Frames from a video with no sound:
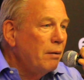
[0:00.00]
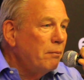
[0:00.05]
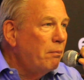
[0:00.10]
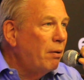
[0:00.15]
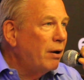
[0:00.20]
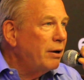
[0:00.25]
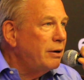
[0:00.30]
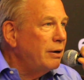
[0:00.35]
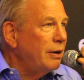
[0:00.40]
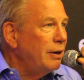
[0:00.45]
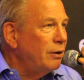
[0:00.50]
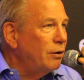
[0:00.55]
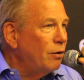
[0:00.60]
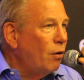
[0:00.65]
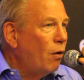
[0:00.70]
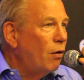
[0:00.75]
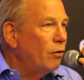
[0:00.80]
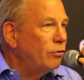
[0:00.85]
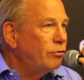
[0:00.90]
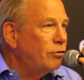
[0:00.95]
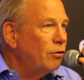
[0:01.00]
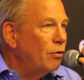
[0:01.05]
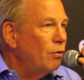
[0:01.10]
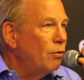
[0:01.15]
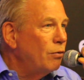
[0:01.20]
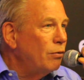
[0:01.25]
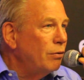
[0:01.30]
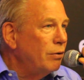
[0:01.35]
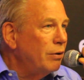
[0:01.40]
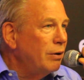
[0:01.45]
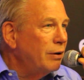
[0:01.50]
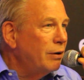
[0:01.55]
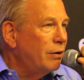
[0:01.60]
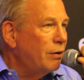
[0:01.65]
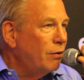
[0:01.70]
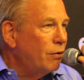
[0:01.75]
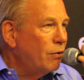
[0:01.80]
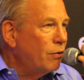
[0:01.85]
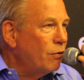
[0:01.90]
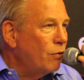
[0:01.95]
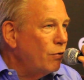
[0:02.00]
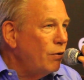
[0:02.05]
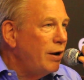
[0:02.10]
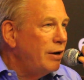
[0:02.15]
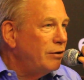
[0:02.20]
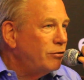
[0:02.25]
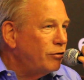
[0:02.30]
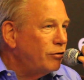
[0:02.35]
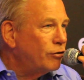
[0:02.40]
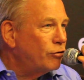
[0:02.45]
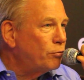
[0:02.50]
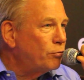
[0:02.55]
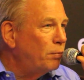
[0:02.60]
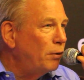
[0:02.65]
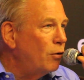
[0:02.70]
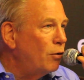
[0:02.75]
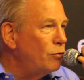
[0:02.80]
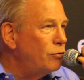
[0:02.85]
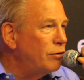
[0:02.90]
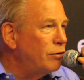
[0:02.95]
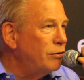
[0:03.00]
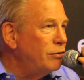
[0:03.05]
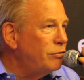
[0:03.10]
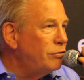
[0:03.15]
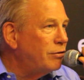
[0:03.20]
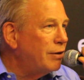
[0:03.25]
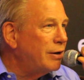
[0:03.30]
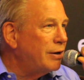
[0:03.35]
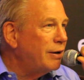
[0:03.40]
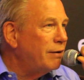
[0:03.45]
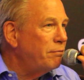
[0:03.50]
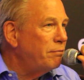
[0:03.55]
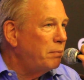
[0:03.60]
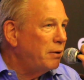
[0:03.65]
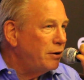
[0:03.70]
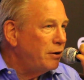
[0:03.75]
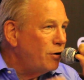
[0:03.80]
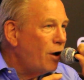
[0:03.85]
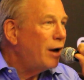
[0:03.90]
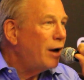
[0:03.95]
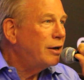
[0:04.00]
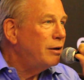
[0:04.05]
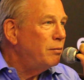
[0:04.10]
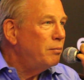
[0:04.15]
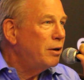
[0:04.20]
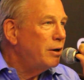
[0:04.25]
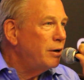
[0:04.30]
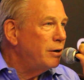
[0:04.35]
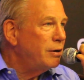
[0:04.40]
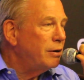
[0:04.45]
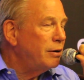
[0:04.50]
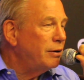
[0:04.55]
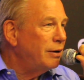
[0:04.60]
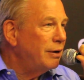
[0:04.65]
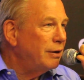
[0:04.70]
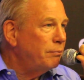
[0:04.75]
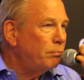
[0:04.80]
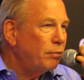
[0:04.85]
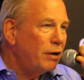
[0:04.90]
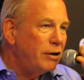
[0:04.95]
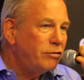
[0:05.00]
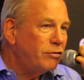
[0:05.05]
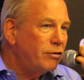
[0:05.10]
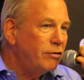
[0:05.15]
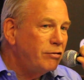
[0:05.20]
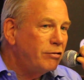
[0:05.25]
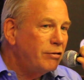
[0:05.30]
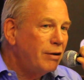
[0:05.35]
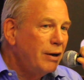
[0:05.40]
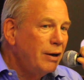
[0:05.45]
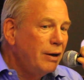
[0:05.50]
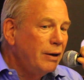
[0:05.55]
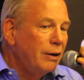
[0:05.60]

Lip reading: but it also creates explosions that have been documented in places.